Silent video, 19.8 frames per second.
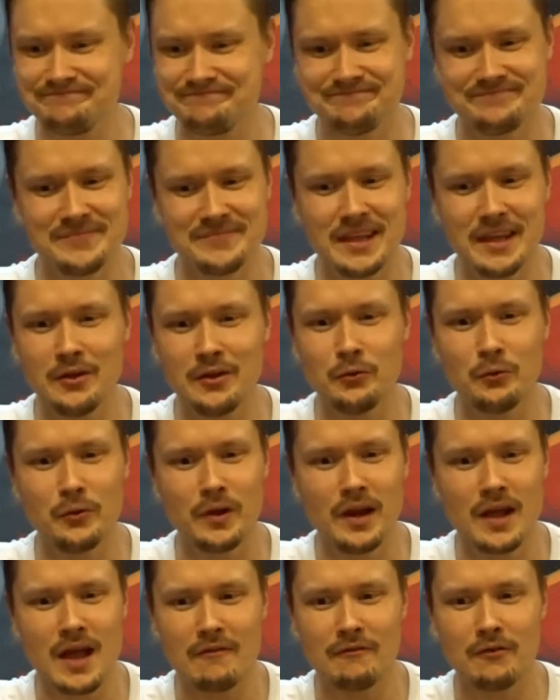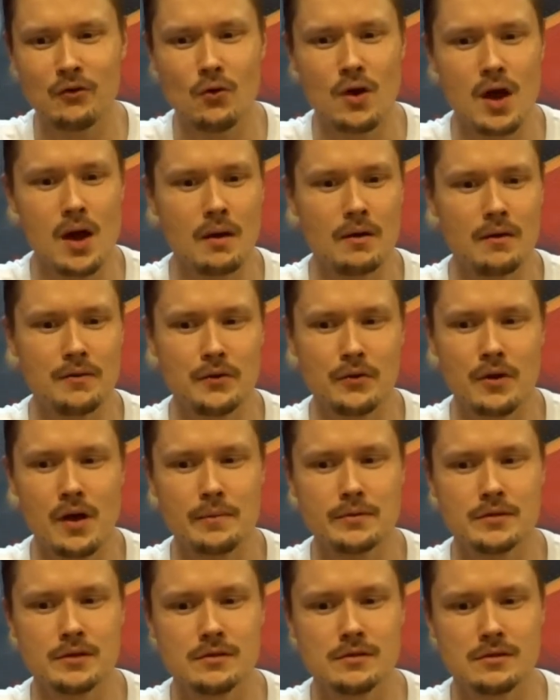then you really have no other
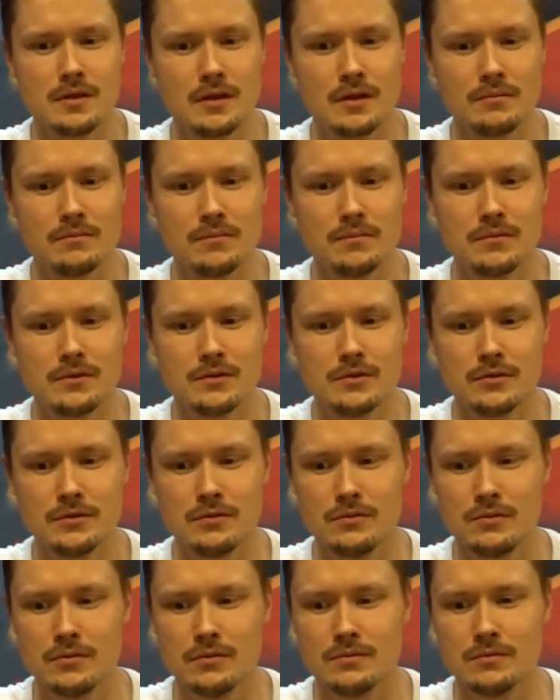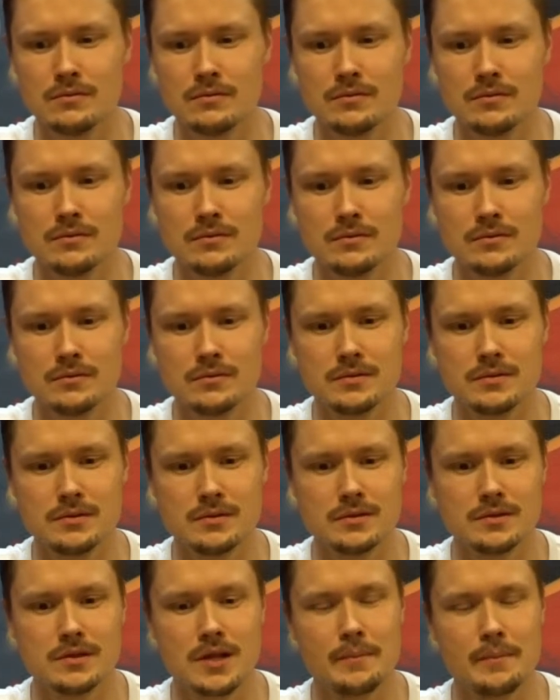options than to
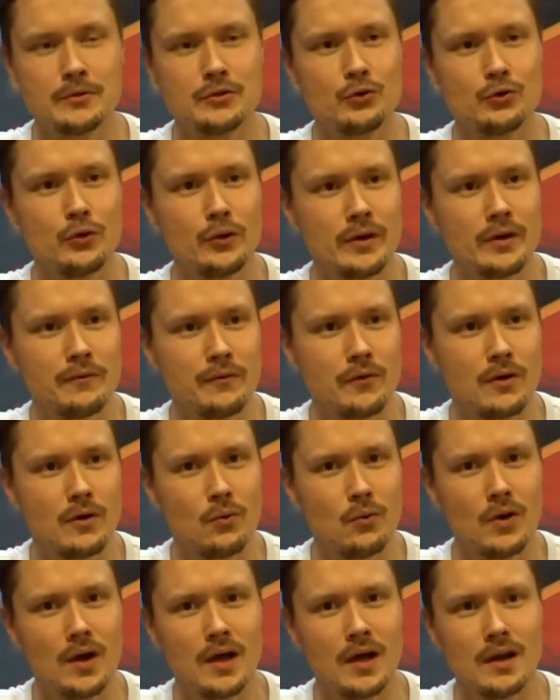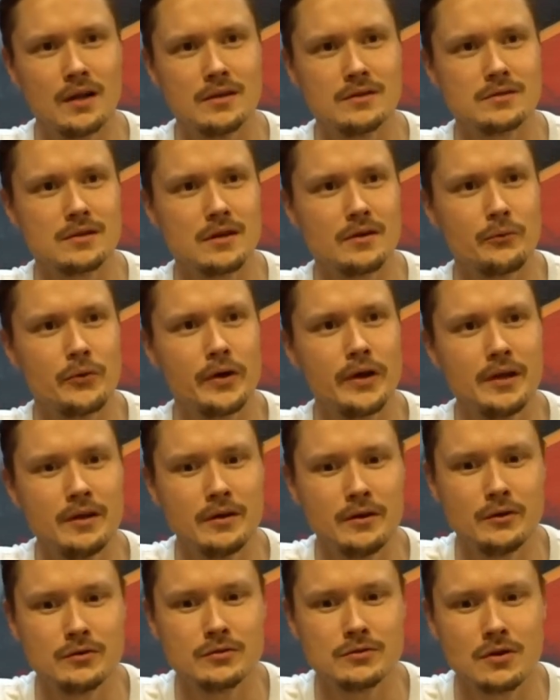stop touring for a while and start writing
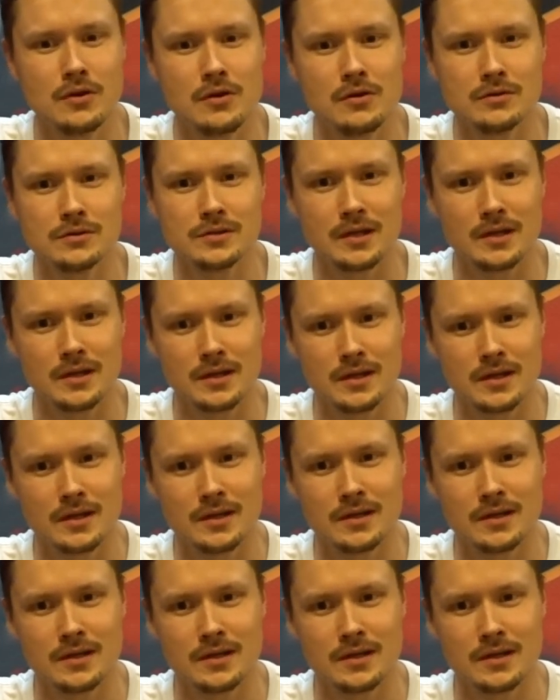new songs. And